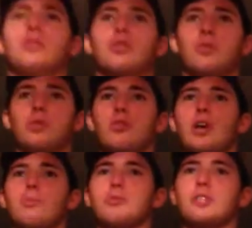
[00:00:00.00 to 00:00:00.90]
you're going to
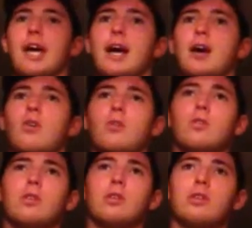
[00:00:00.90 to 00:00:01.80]
grab your towel.
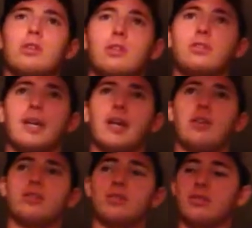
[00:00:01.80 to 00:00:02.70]

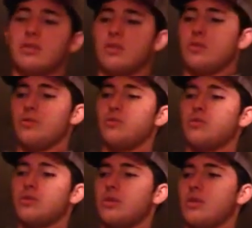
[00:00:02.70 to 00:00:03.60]
Towels
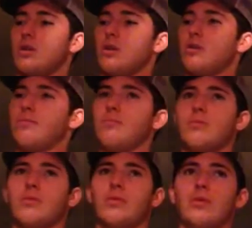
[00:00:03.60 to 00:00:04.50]
used
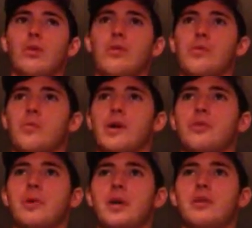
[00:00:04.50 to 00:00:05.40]
all throughout the
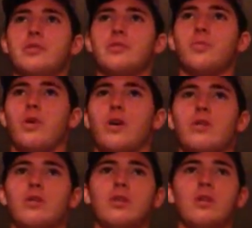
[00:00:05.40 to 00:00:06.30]
round as
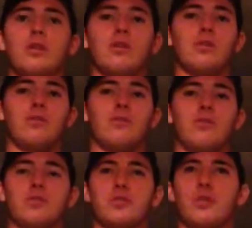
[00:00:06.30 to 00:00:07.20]
well.
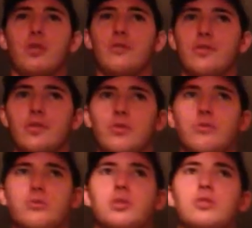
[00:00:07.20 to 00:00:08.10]
First off, you
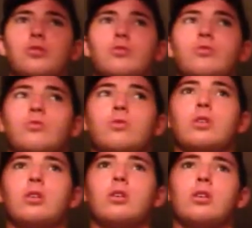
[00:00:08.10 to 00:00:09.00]
use it to
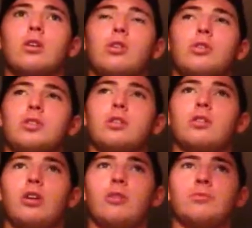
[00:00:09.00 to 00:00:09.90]
clean the
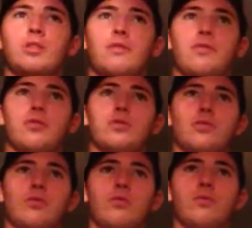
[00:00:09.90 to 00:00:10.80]
clubs on the first
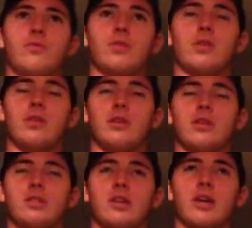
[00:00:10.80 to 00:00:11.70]
hole.
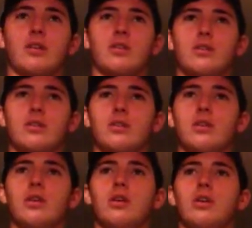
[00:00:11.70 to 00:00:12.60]
Secondly,
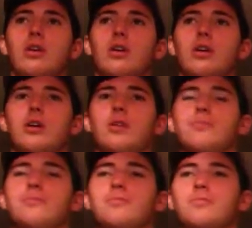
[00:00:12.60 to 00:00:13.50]

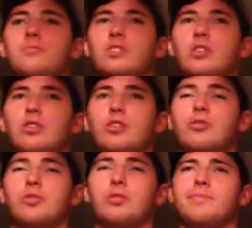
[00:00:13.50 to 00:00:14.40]
you're going to
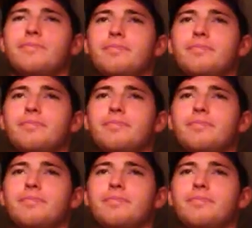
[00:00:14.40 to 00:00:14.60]
use it